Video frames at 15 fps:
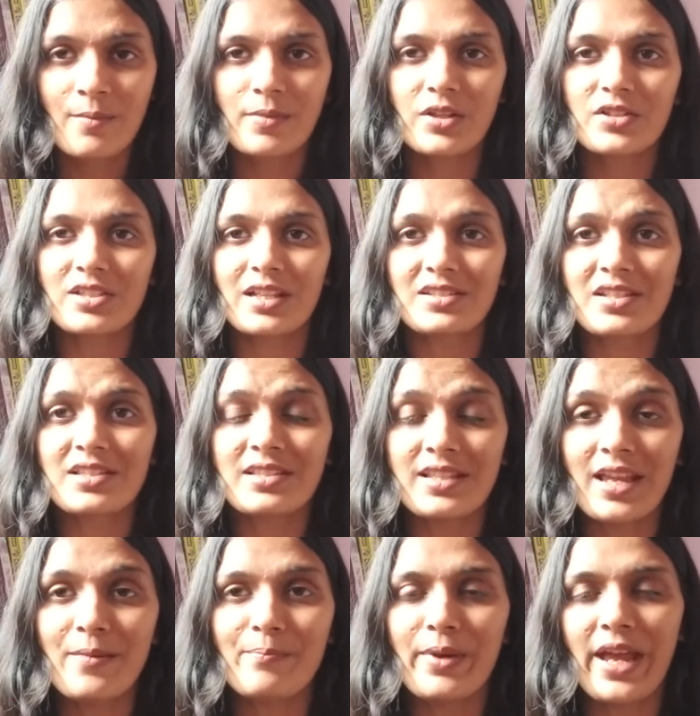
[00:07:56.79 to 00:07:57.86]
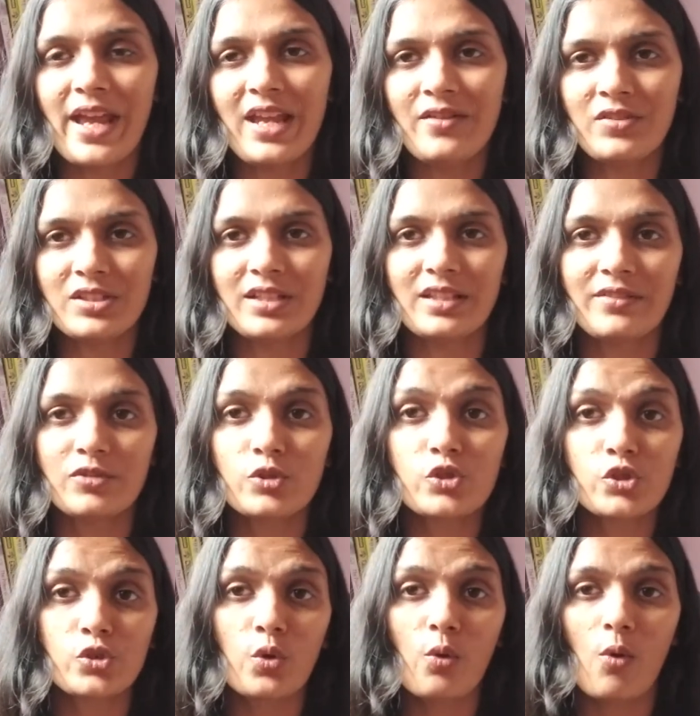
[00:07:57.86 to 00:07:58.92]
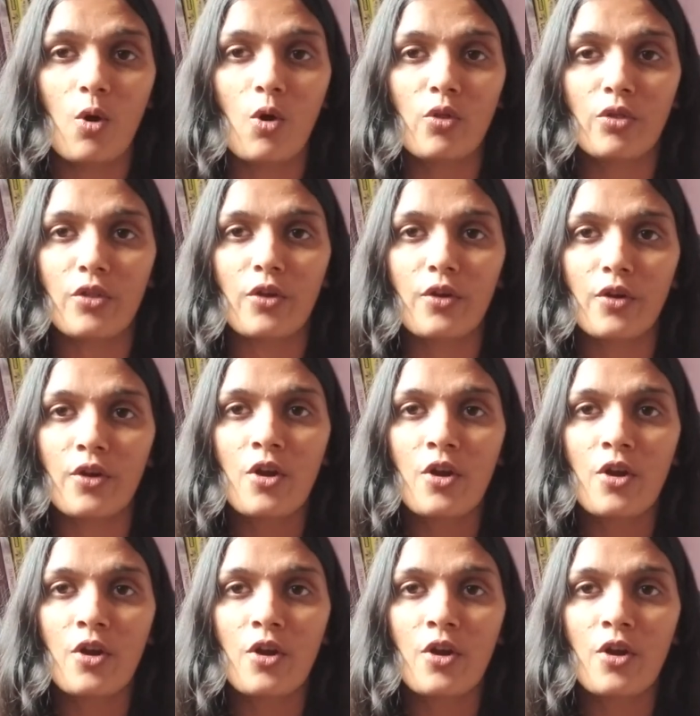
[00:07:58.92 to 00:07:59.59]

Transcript: because that's the same behavior that they will show on the